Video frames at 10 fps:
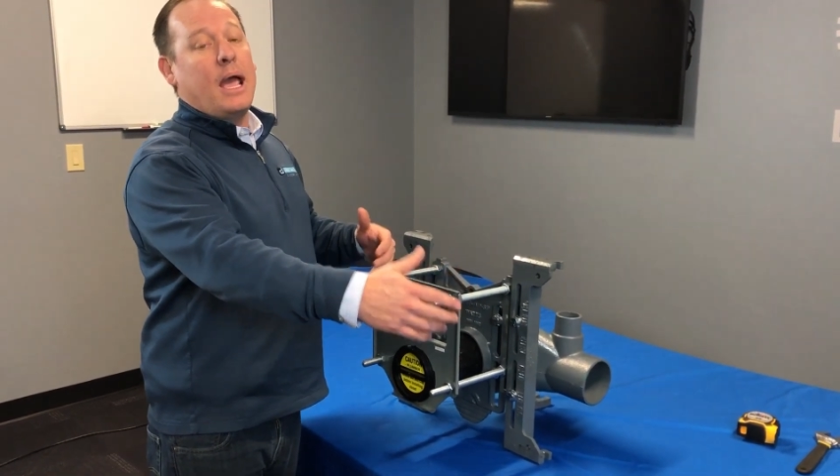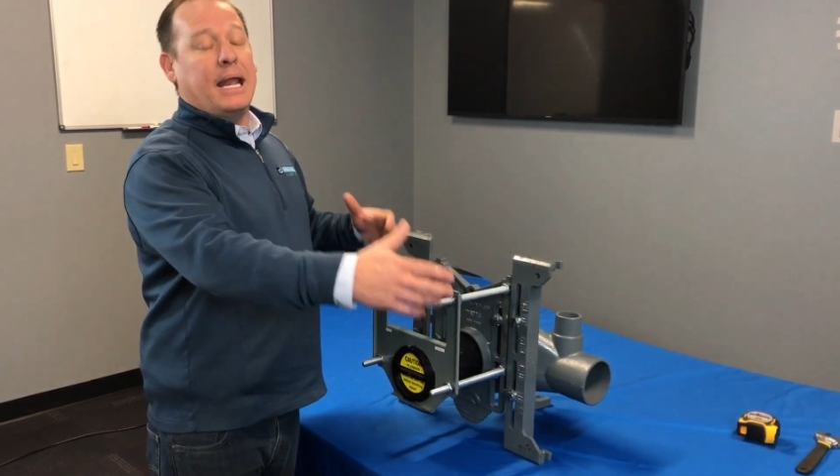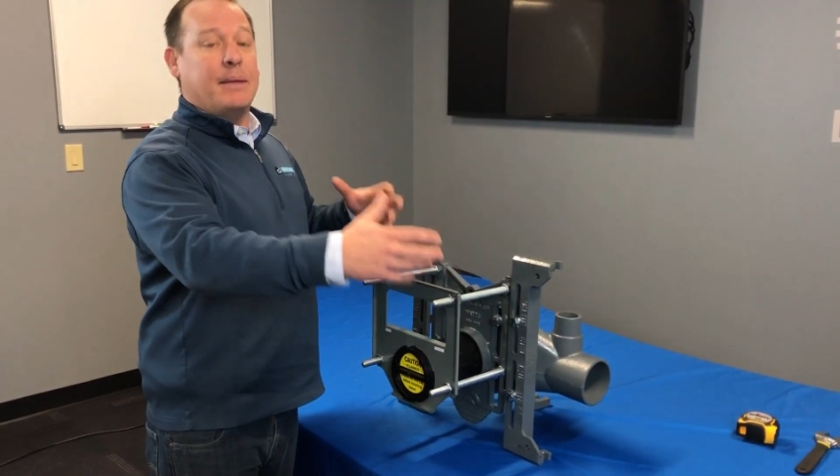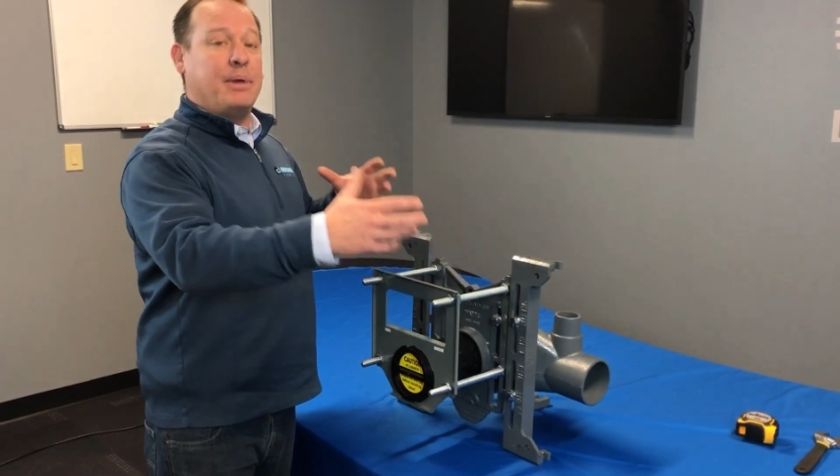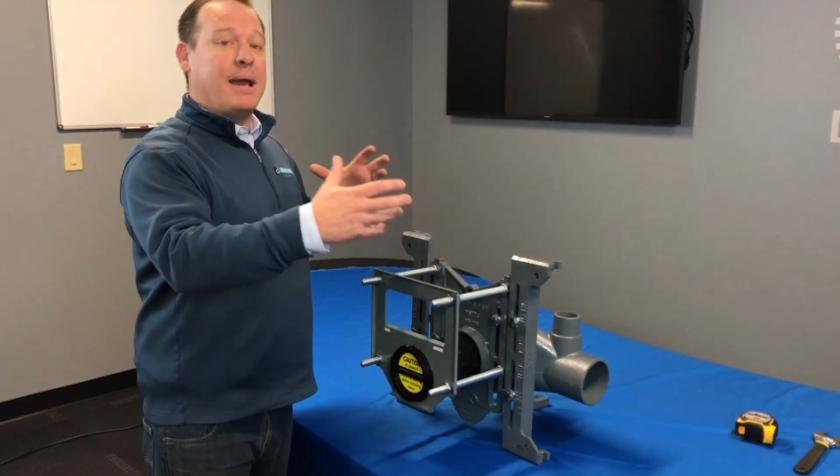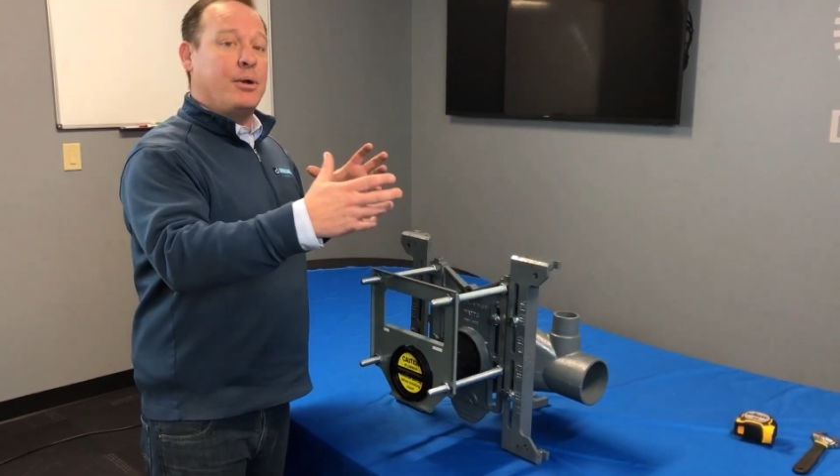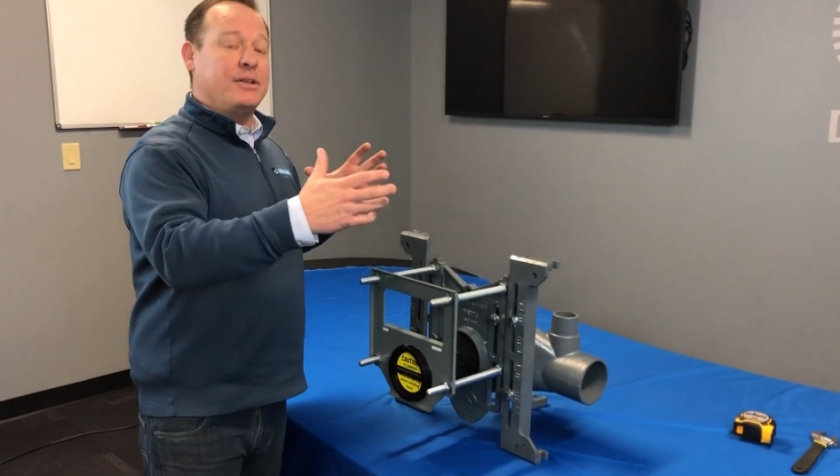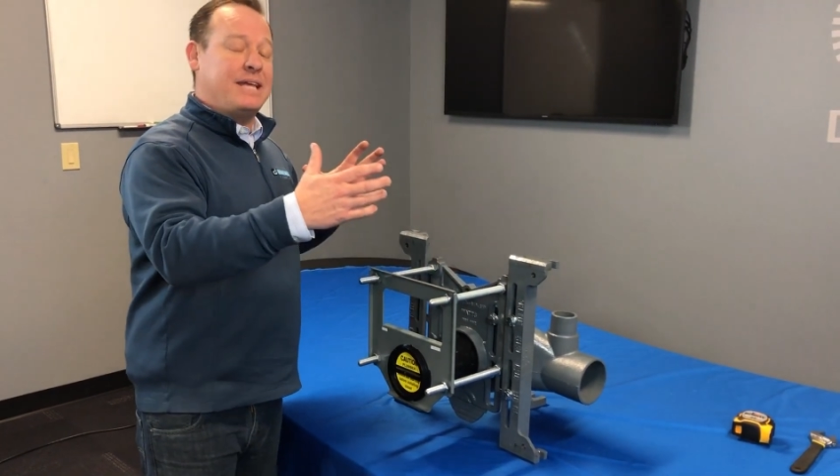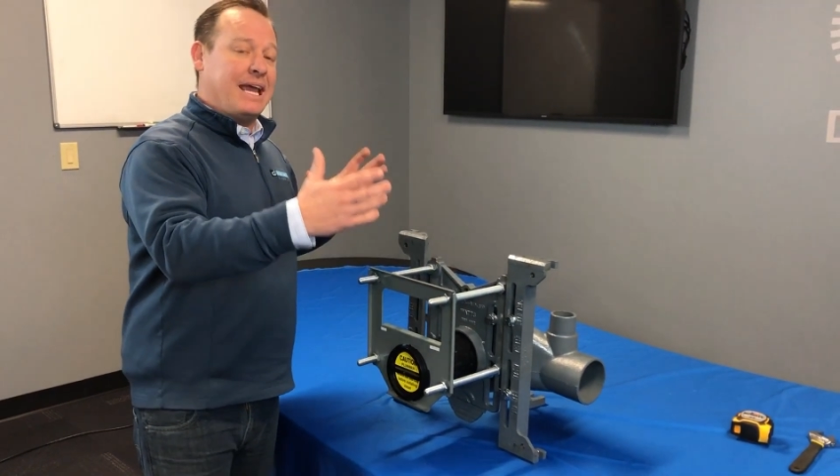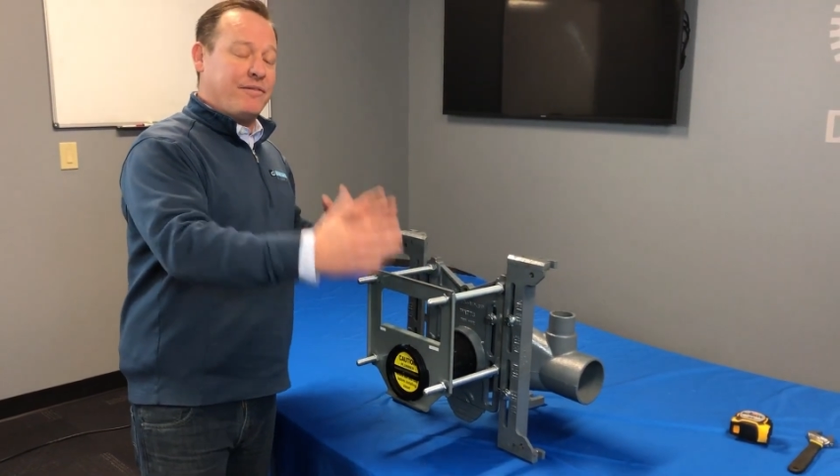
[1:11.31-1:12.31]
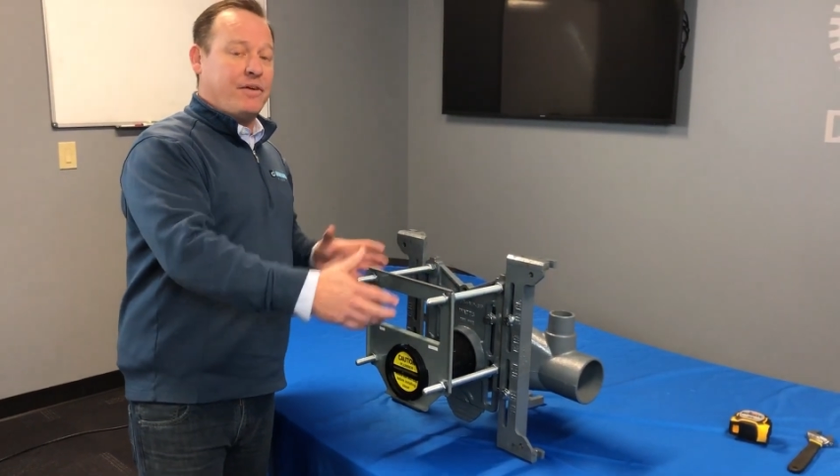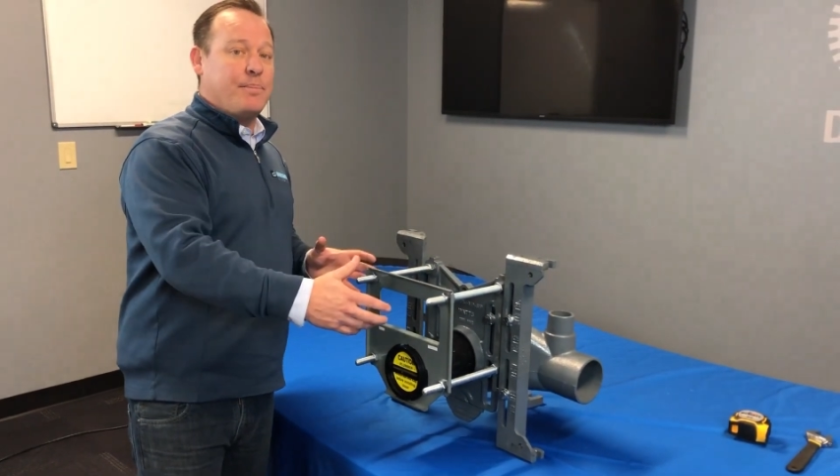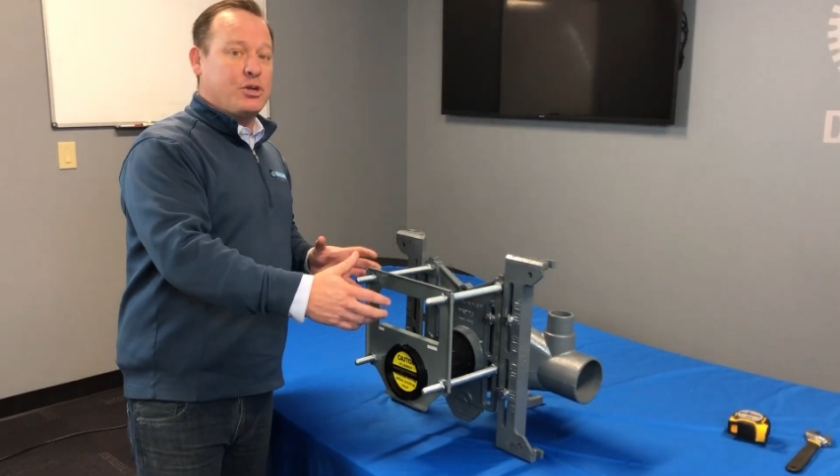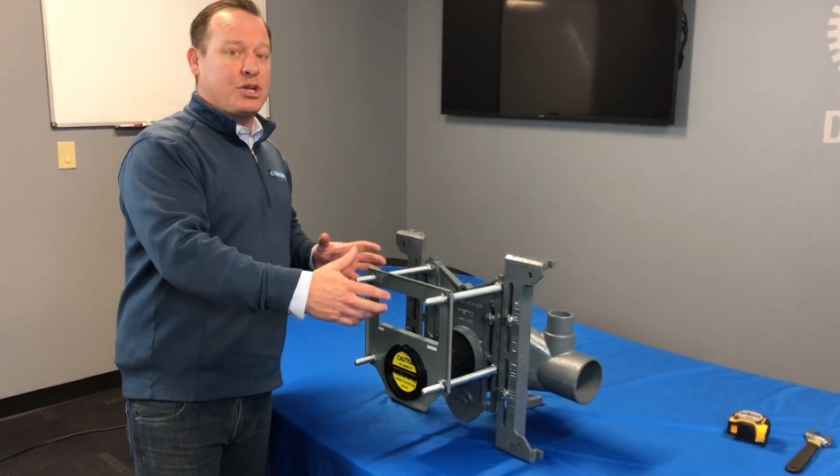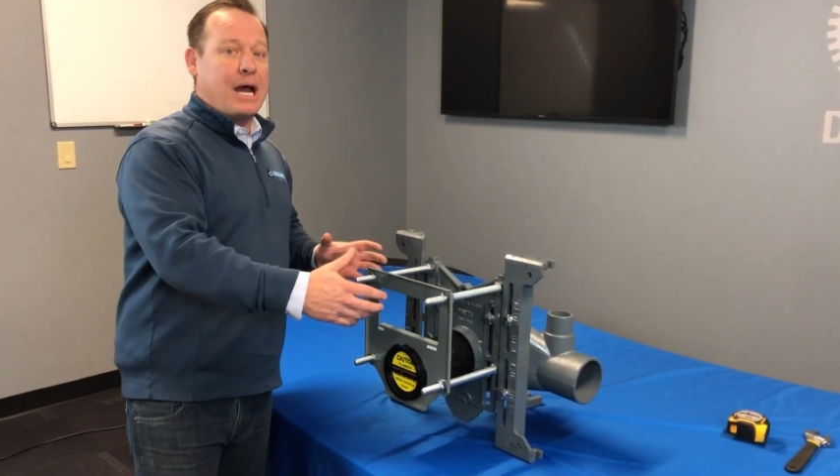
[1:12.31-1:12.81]
and then be able to take it
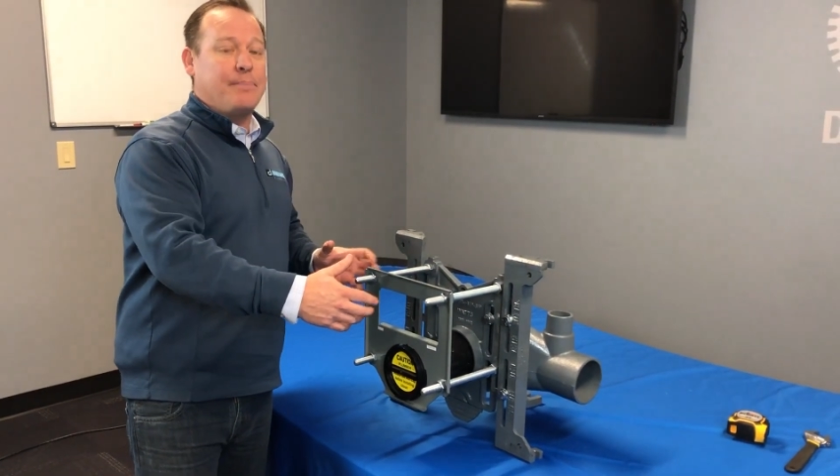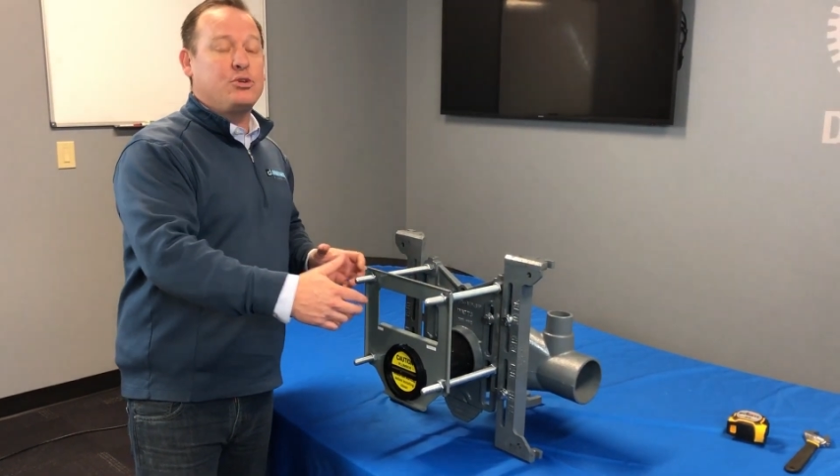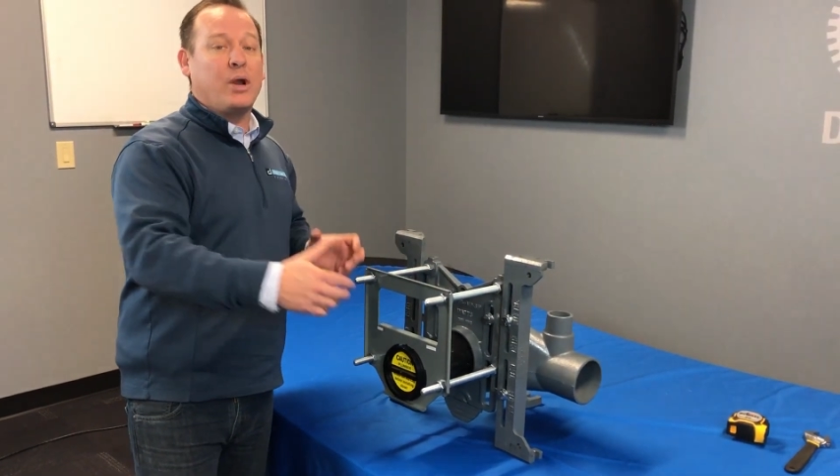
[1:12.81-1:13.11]
from the shop,